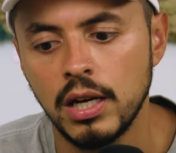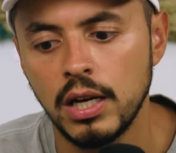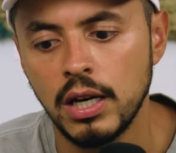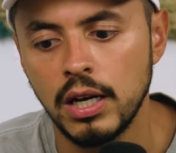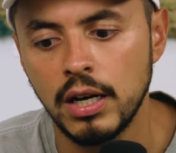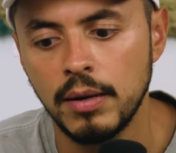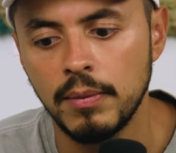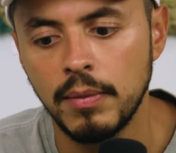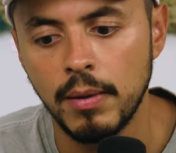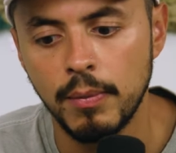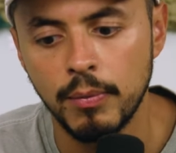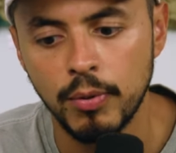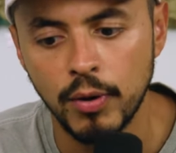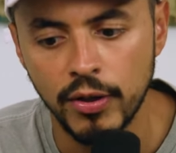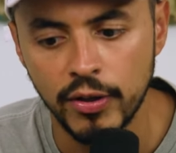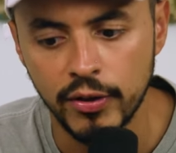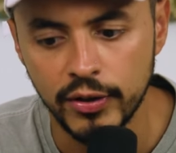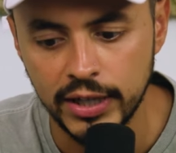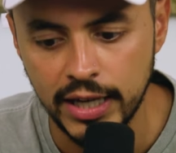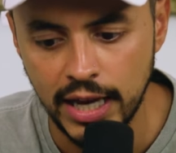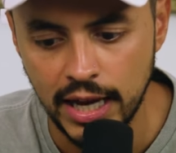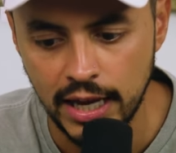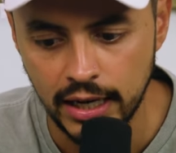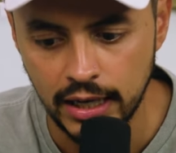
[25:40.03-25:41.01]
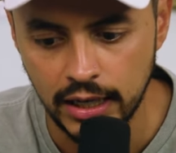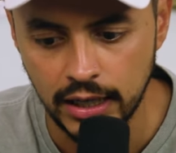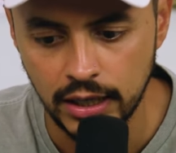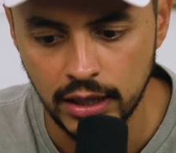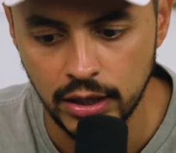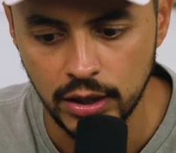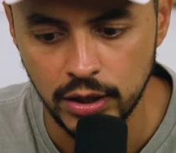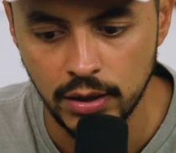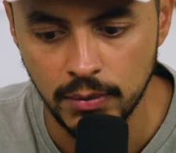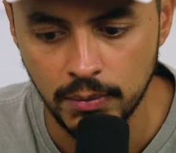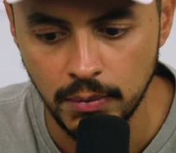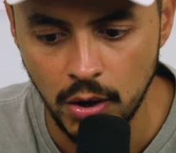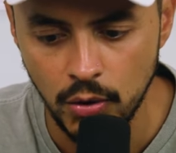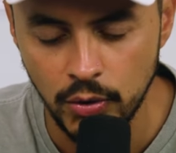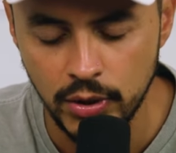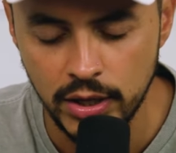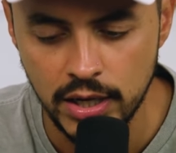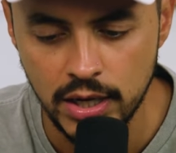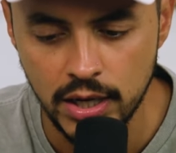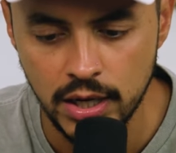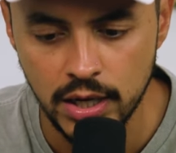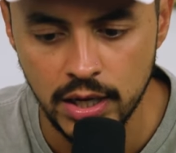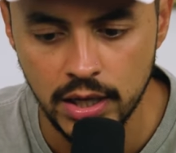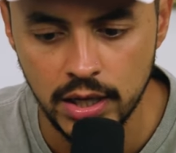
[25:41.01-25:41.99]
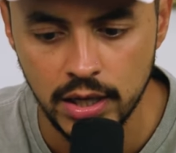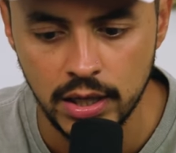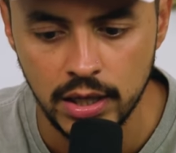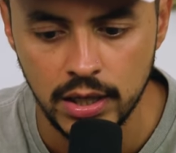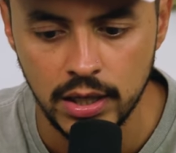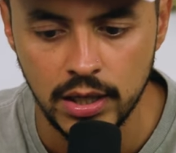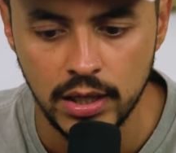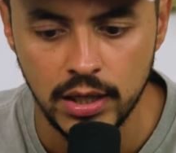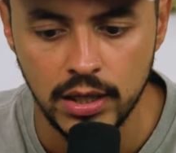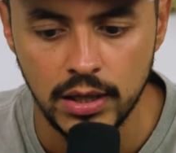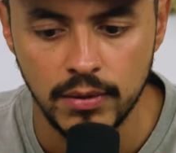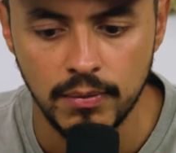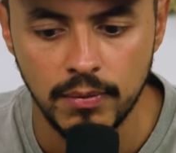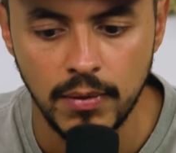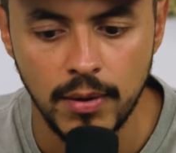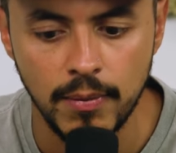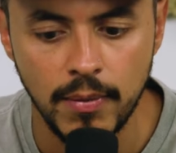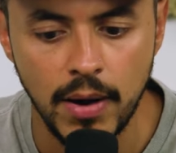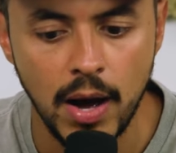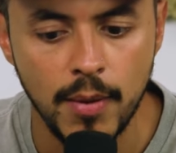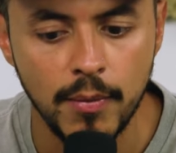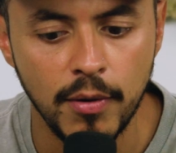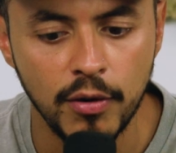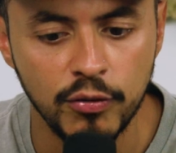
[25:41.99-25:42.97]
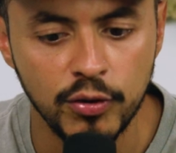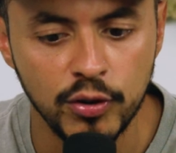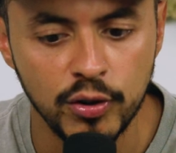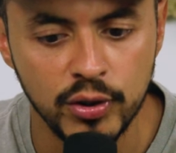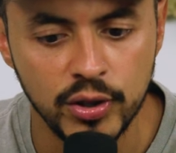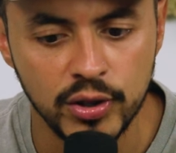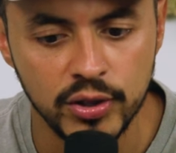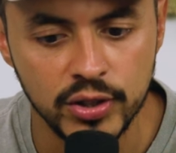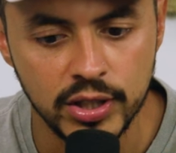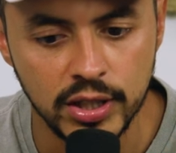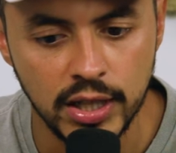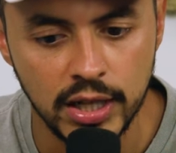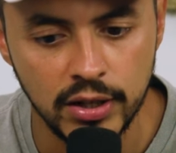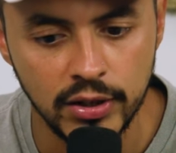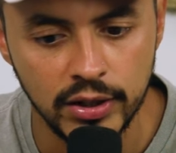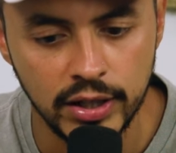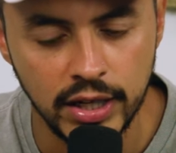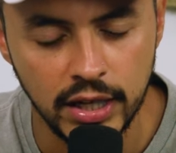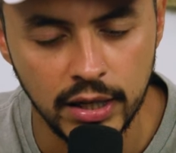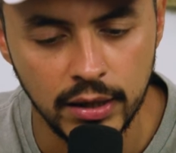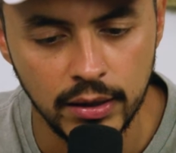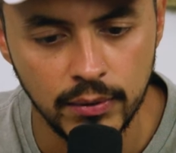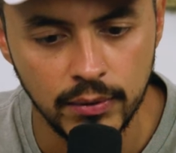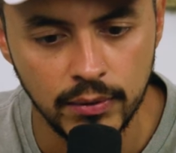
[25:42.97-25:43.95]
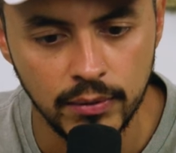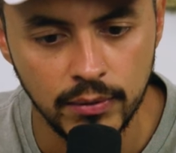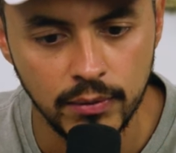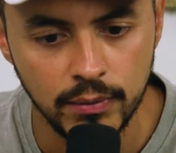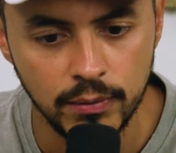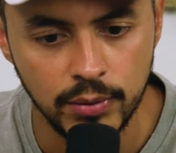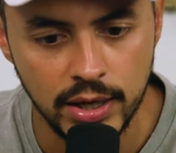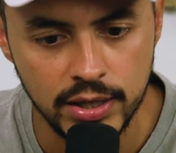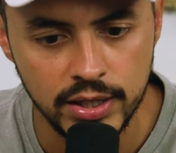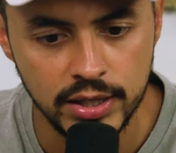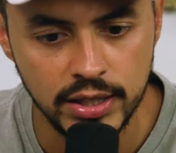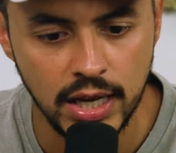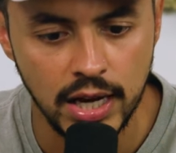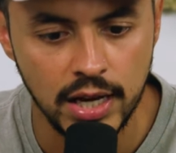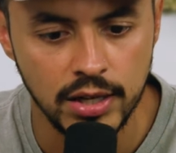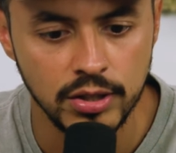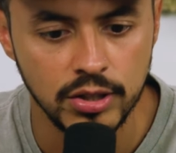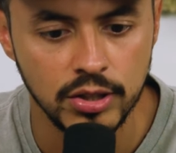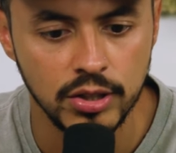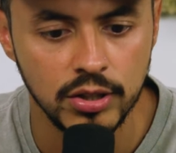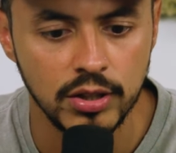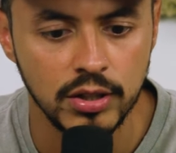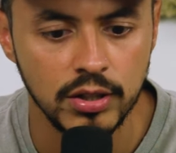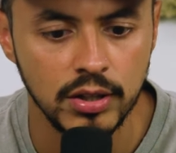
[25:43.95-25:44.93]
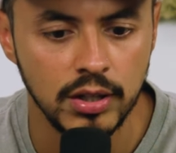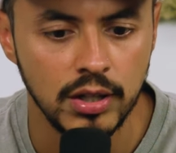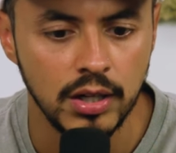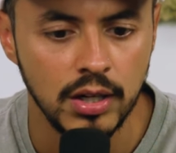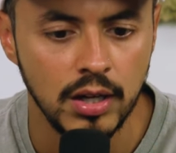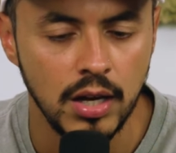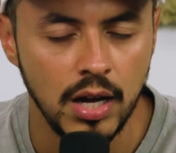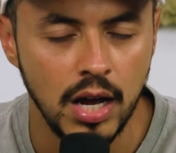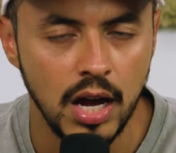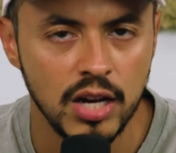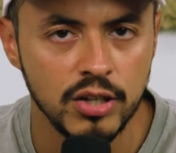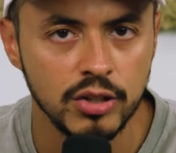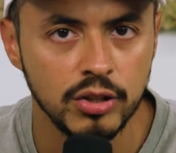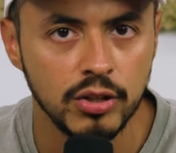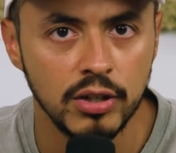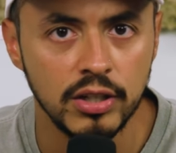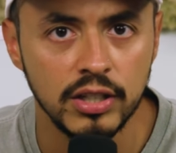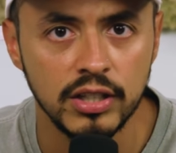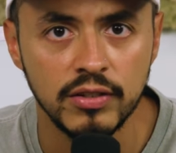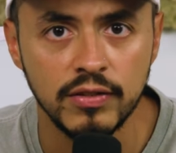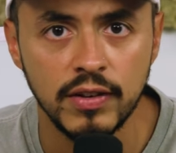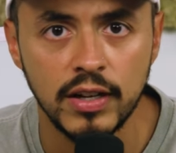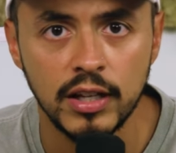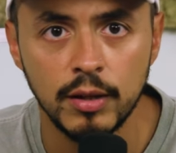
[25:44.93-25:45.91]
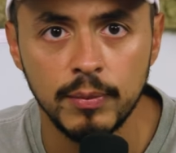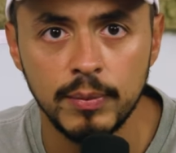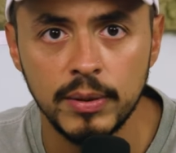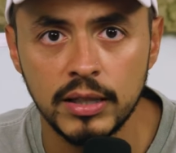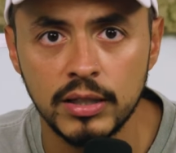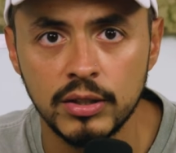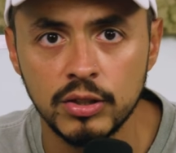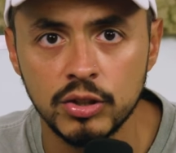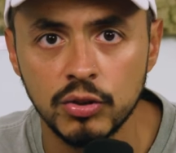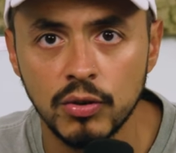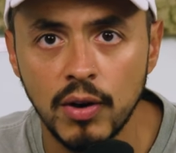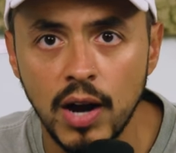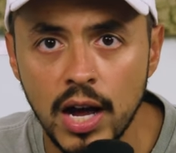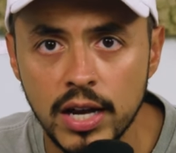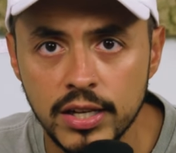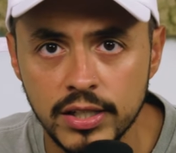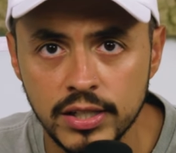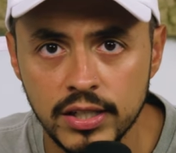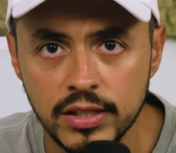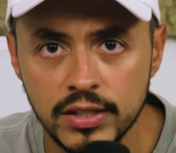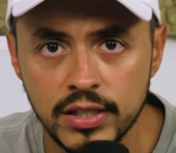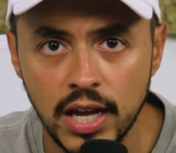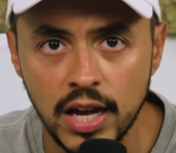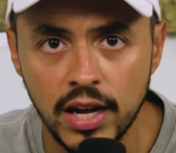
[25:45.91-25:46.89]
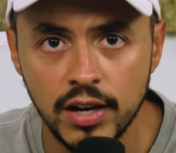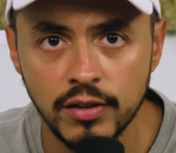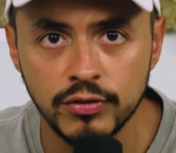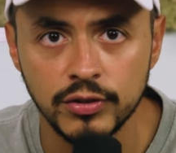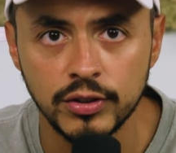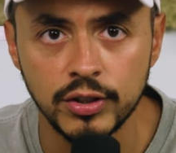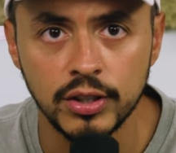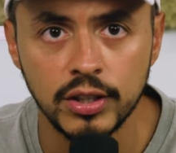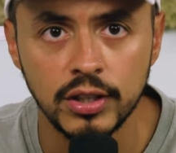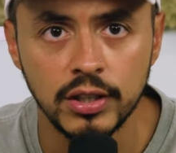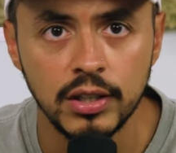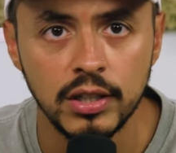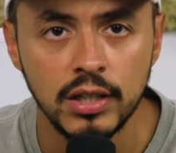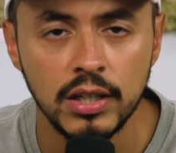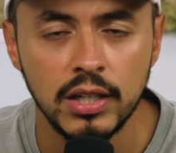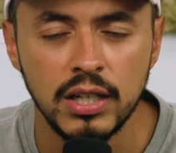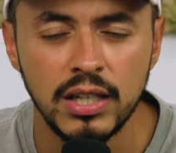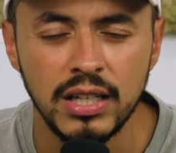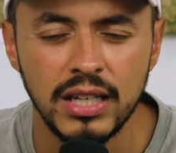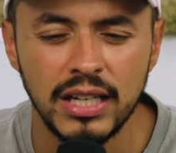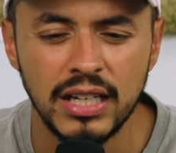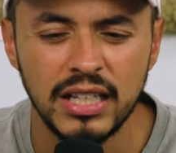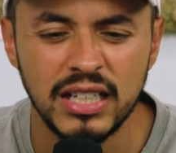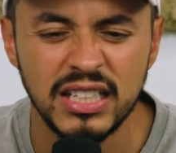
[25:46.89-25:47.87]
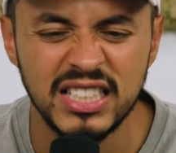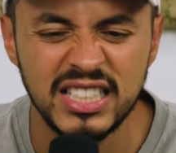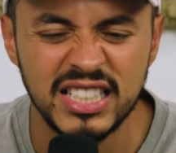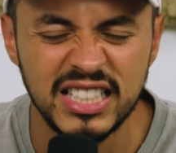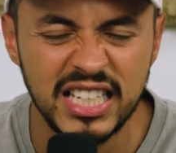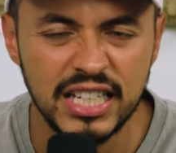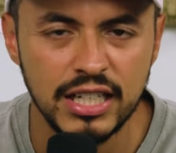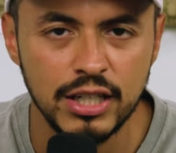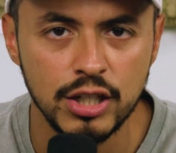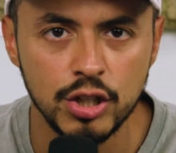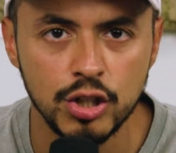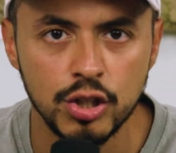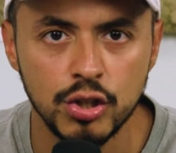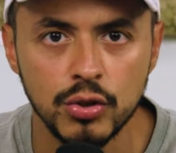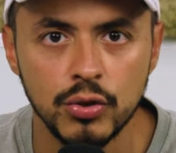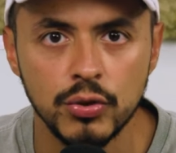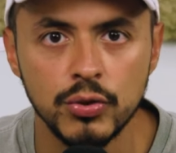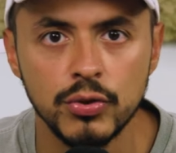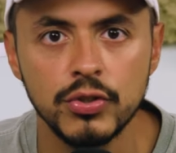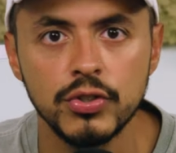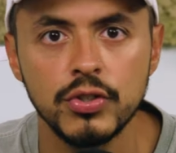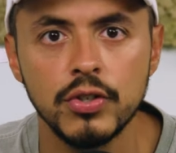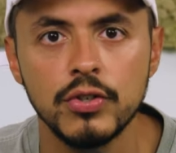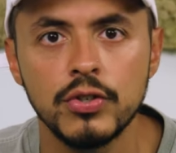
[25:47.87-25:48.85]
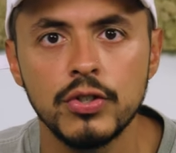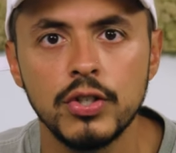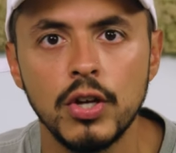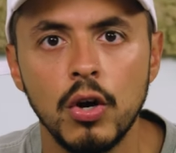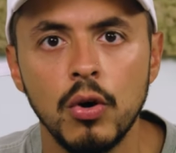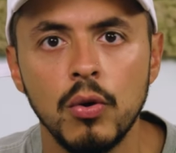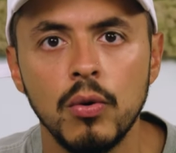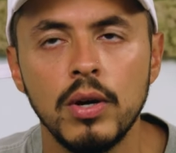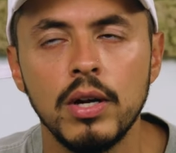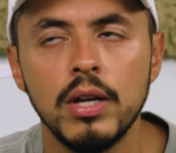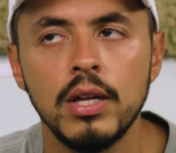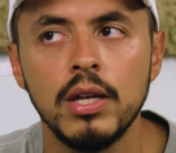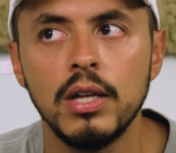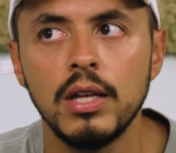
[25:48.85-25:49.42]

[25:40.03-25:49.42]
My brother getting pneumonia, my mom a few years later getting breast cancer. I started developing psoriasis after and skin issues. So